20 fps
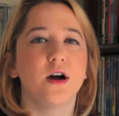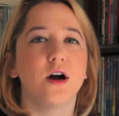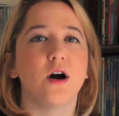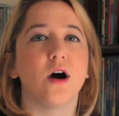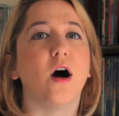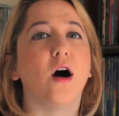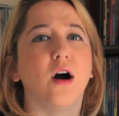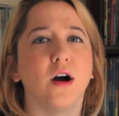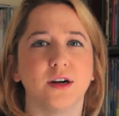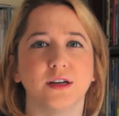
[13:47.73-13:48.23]

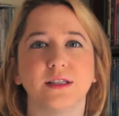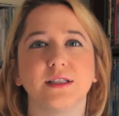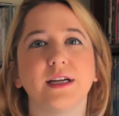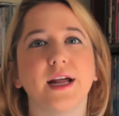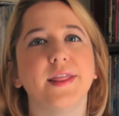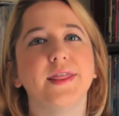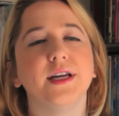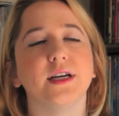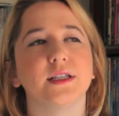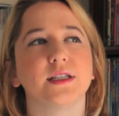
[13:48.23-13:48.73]
heart,
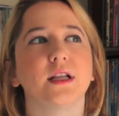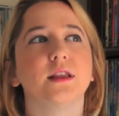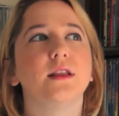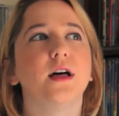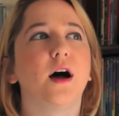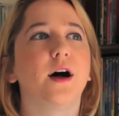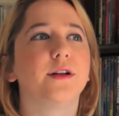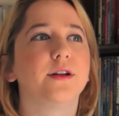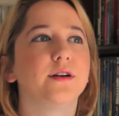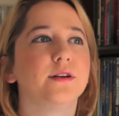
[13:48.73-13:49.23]
and there's a
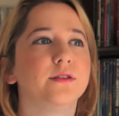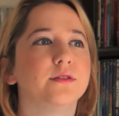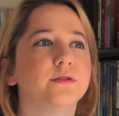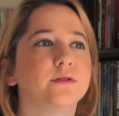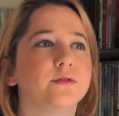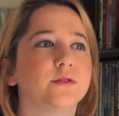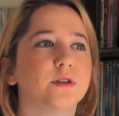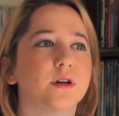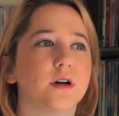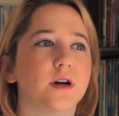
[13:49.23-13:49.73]
lot of
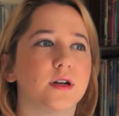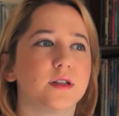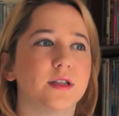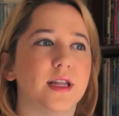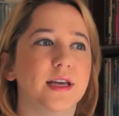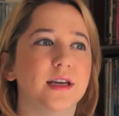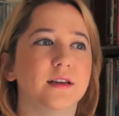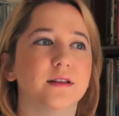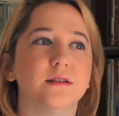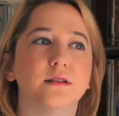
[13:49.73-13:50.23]

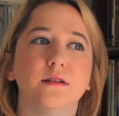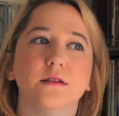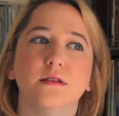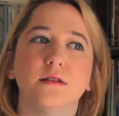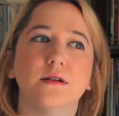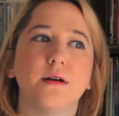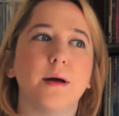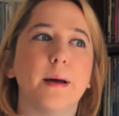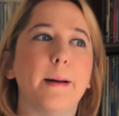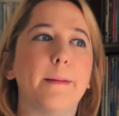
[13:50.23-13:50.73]
like
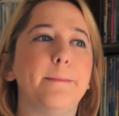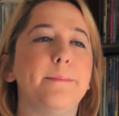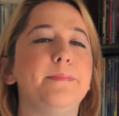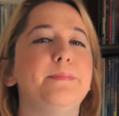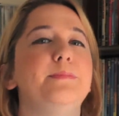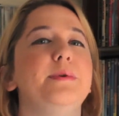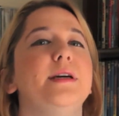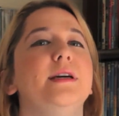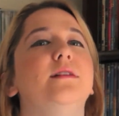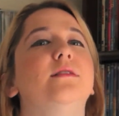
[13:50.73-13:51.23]

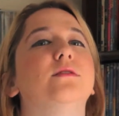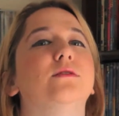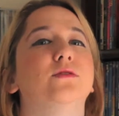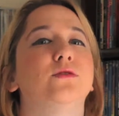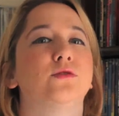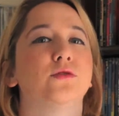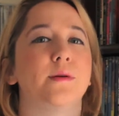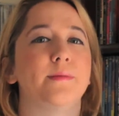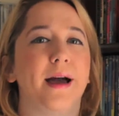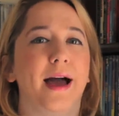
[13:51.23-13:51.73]
big
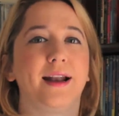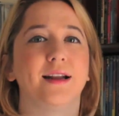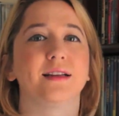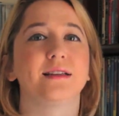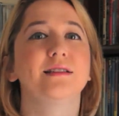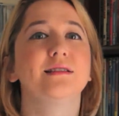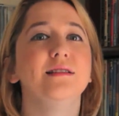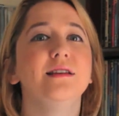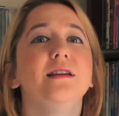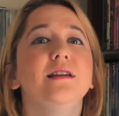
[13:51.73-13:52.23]
dramatic
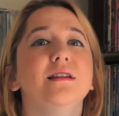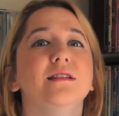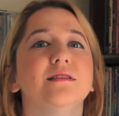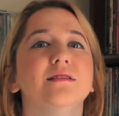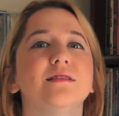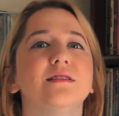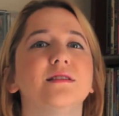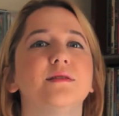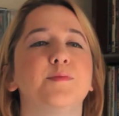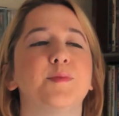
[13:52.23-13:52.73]

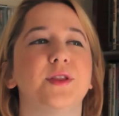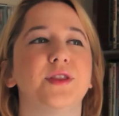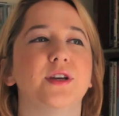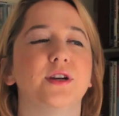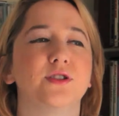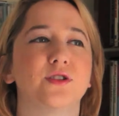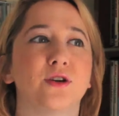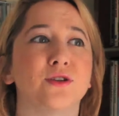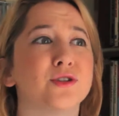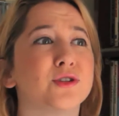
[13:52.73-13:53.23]
scenes, but
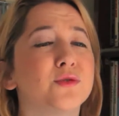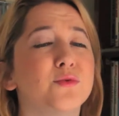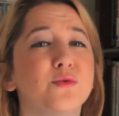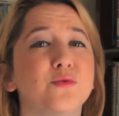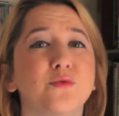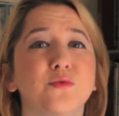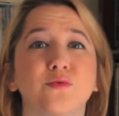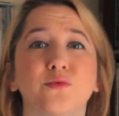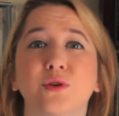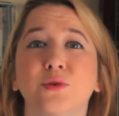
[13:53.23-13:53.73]
there's also
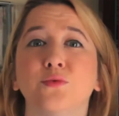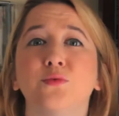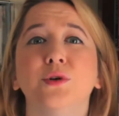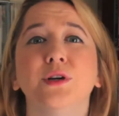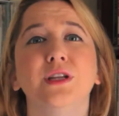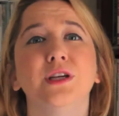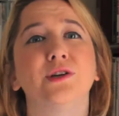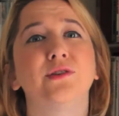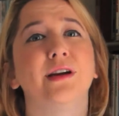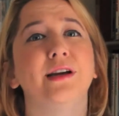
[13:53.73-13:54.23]

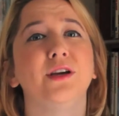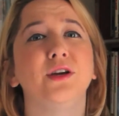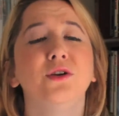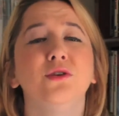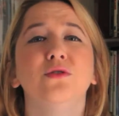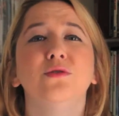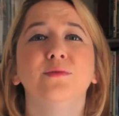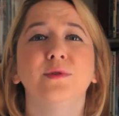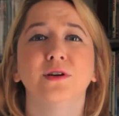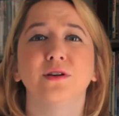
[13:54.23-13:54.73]
really great
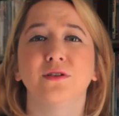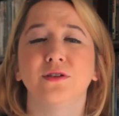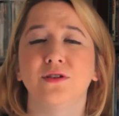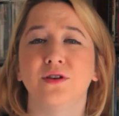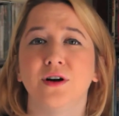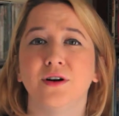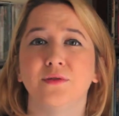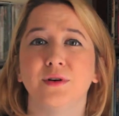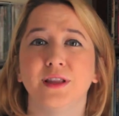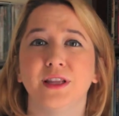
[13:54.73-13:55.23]
humor
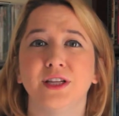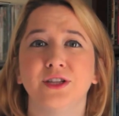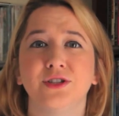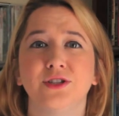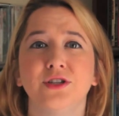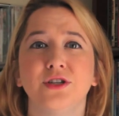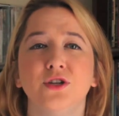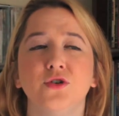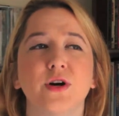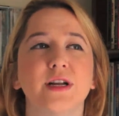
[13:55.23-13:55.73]
along with it
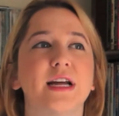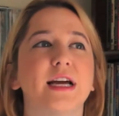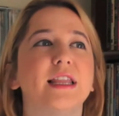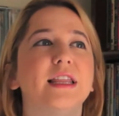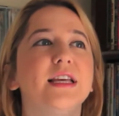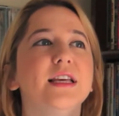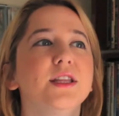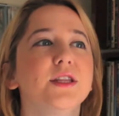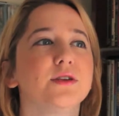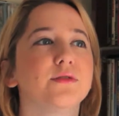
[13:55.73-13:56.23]
too. And I
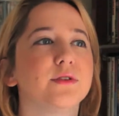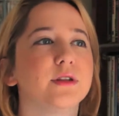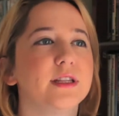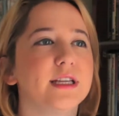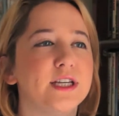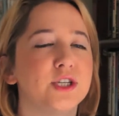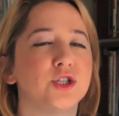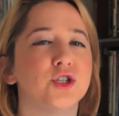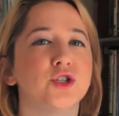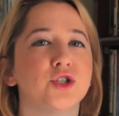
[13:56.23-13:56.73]
think the
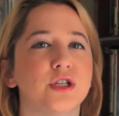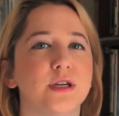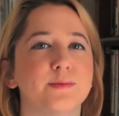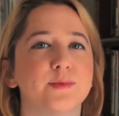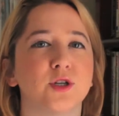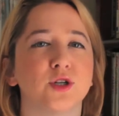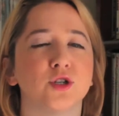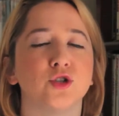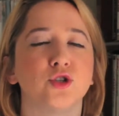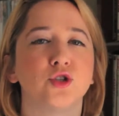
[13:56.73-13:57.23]

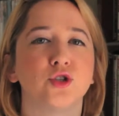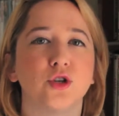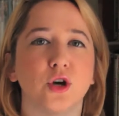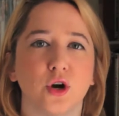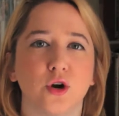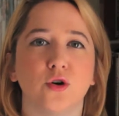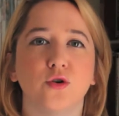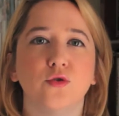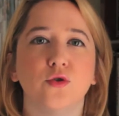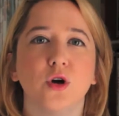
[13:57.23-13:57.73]
relationships are
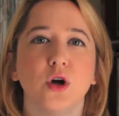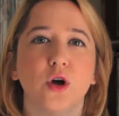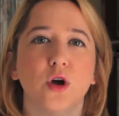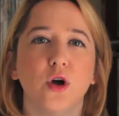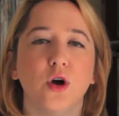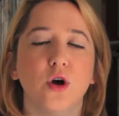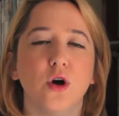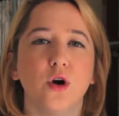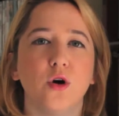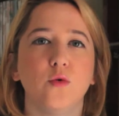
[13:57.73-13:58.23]
so
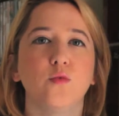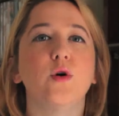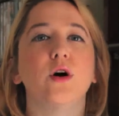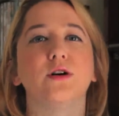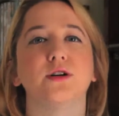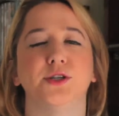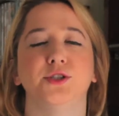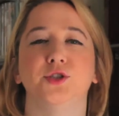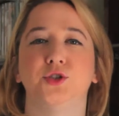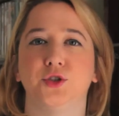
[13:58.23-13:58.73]
well
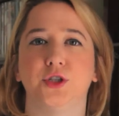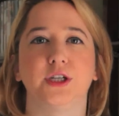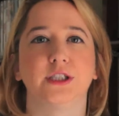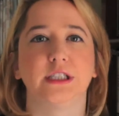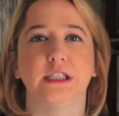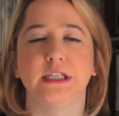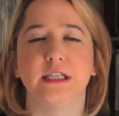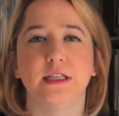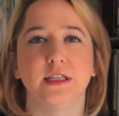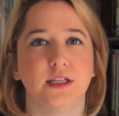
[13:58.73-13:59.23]

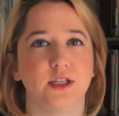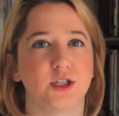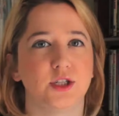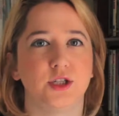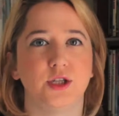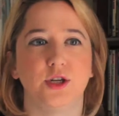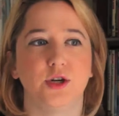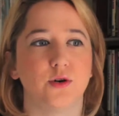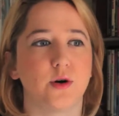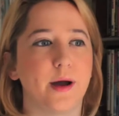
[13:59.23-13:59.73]
constructed in this
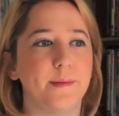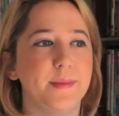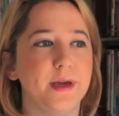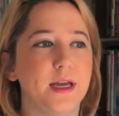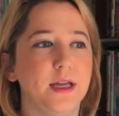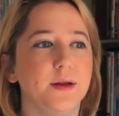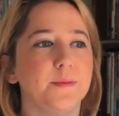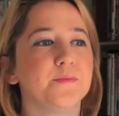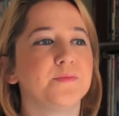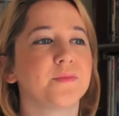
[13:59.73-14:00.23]
too. I
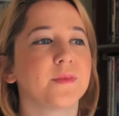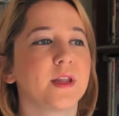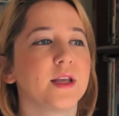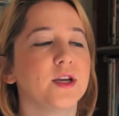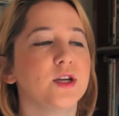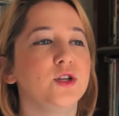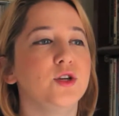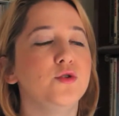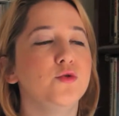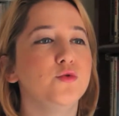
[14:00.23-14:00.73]
mean,
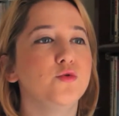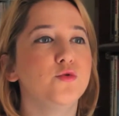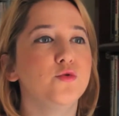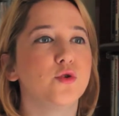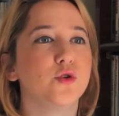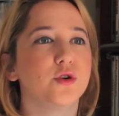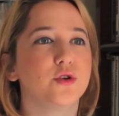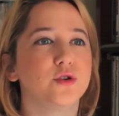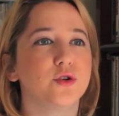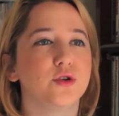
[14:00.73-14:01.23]
you
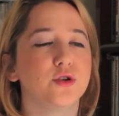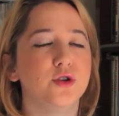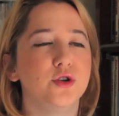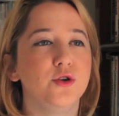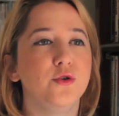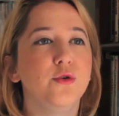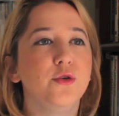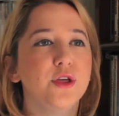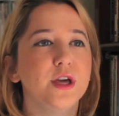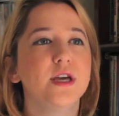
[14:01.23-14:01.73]

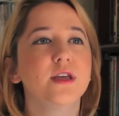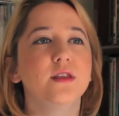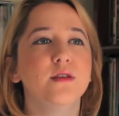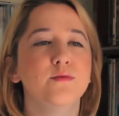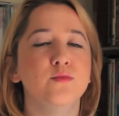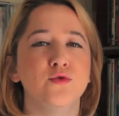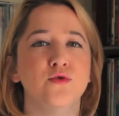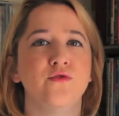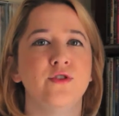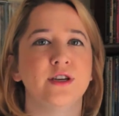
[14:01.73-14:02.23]
think the
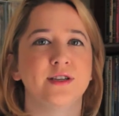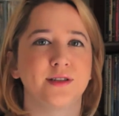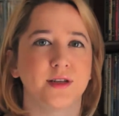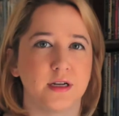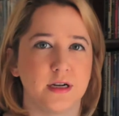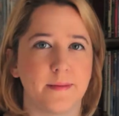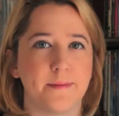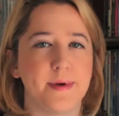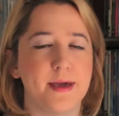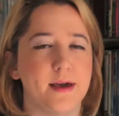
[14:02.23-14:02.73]
movie is
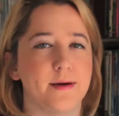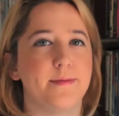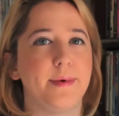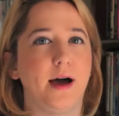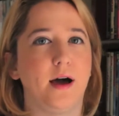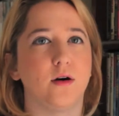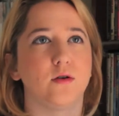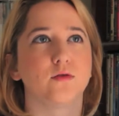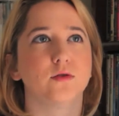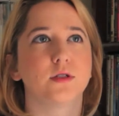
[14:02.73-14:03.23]
going to be
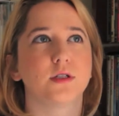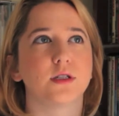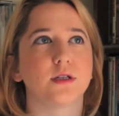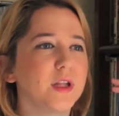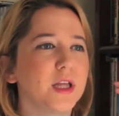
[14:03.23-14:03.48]
about